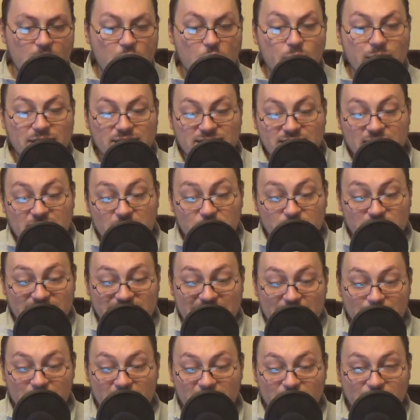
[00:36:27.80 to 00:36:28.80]
Alright, so
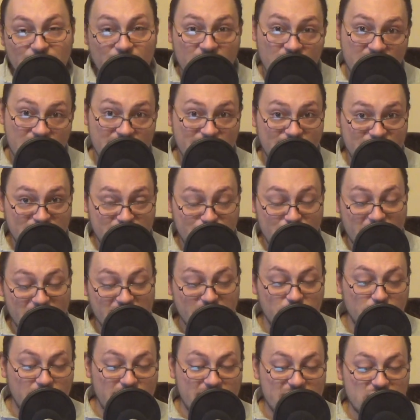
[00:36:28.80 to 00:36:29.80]
segment 5,
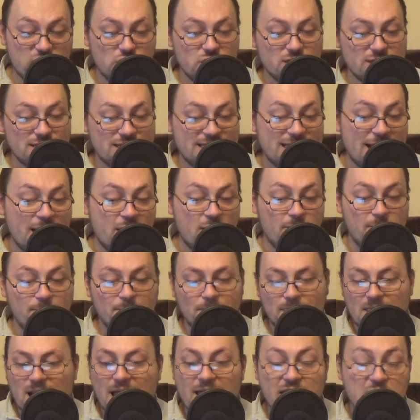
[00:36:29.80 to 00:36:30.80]
speculations. Now,
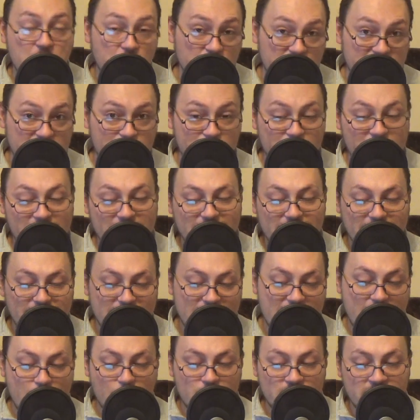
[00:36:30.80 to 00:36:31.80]
I could spend an
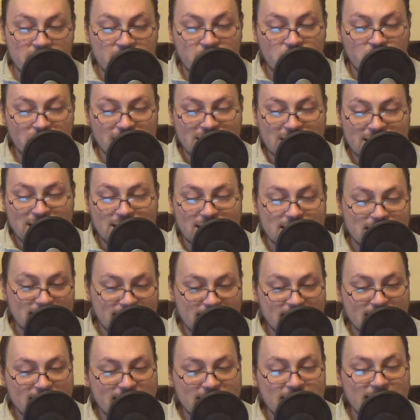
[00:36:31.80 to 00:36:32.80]
hour just
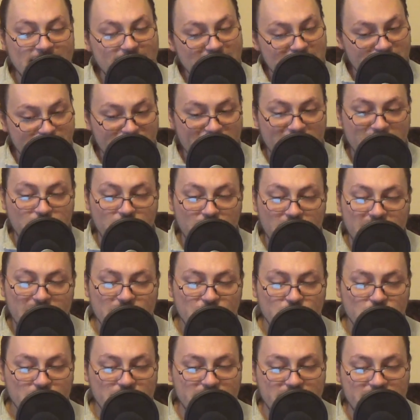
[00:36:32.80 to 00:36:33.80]
discussing the
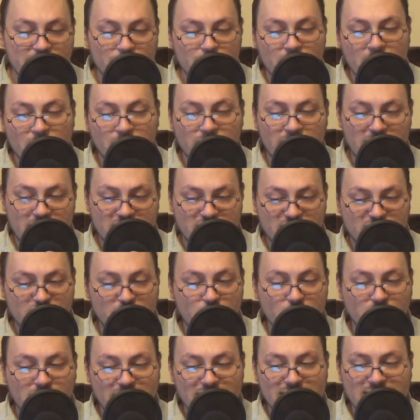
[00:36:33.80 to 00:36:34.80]
speculations around these
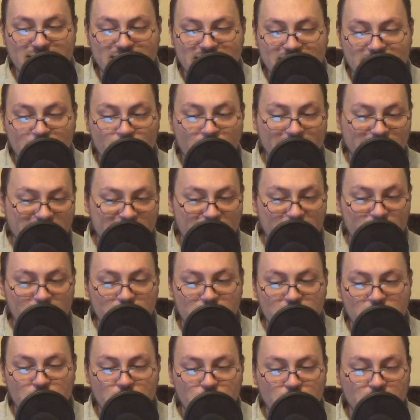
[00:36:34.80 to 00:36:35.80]
protests, so what I'll
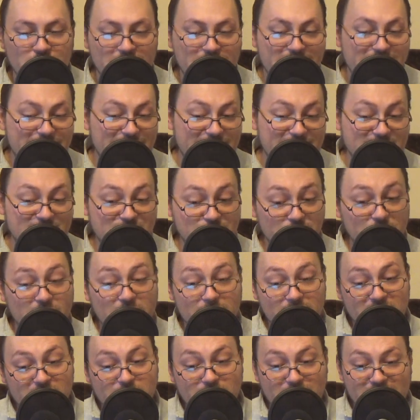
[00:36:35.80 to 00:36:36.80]
do is to
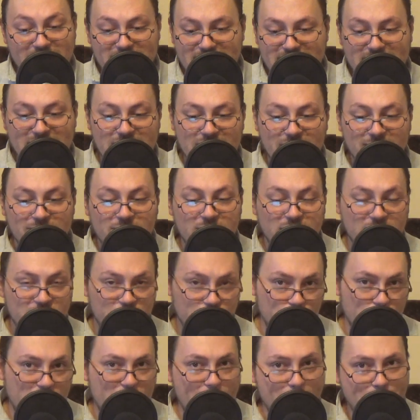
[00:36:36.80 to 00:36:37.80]
limit myself
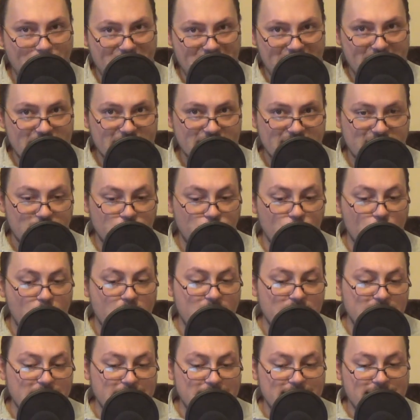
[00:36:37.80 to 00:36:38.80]
to the biggest
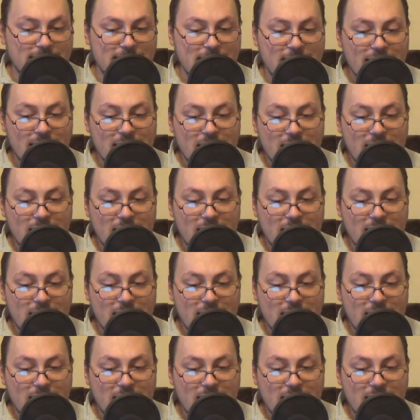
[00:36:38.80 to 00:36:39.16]
ones.